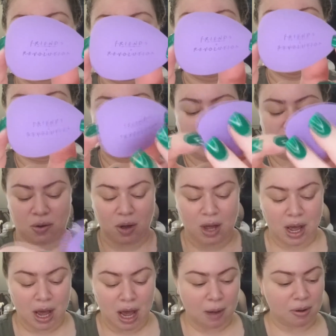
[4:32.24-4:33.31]
Beauty. So
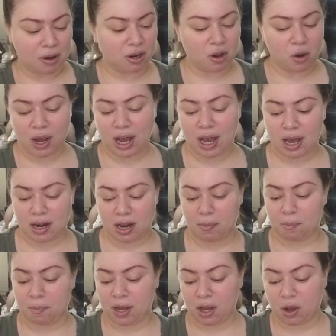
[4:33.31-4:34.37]
I'm gonna go ahead
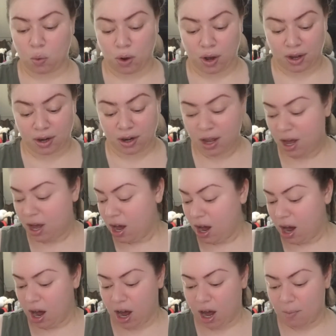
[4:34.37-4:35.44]
and pick one,
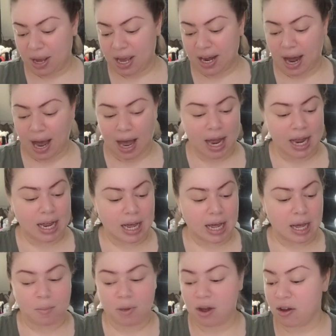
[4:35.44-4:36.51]
and I
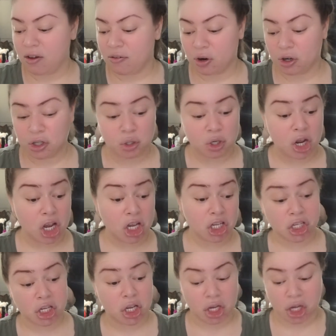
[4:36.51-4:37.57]
am, for today's
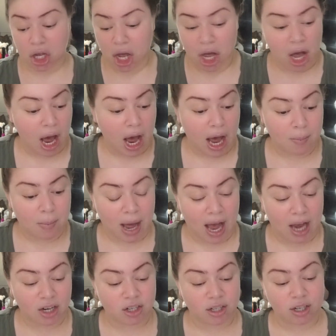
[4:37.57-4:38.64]
sake, I'm
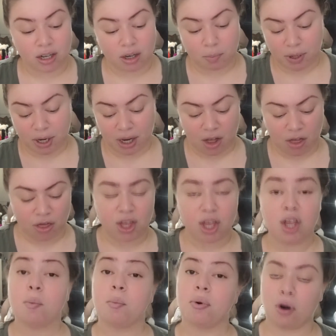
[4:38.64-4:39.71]
actually gonna pick
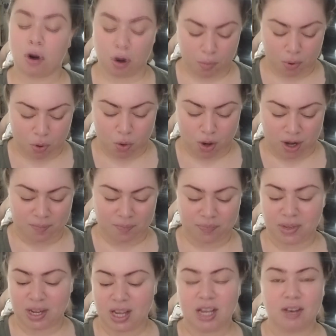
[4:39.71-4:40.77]
the purple one,
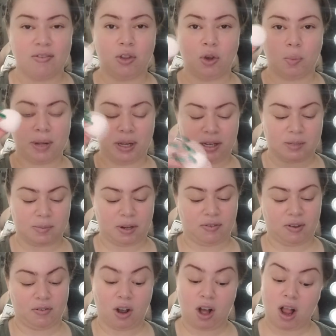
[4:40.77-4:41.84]
even though pink is my
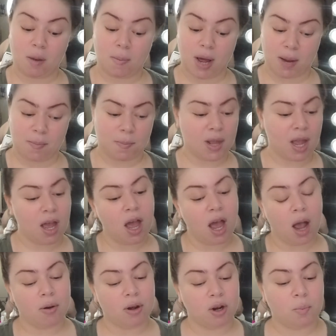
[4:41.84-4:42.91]
favorite color. But
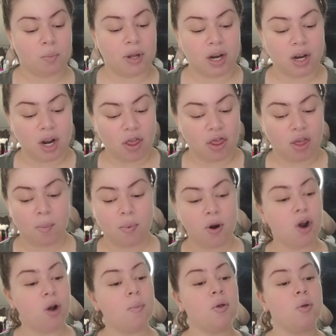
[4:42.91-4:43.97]
I'm gonna pick the
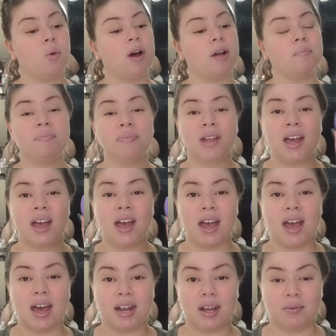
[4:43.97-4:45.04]
purple one,
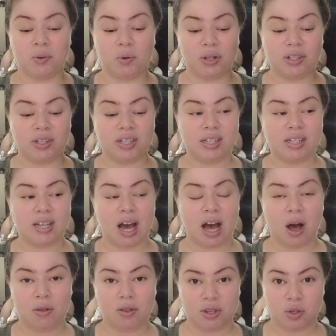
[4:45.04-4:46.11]
and I'm going to see
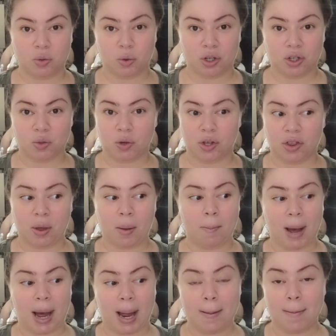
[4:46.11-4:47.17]
how this works with
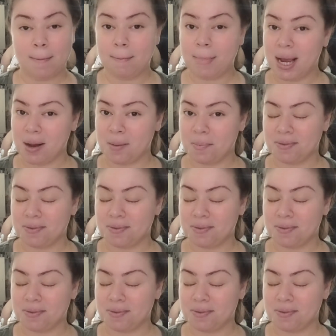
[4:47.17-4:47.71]
my makeup.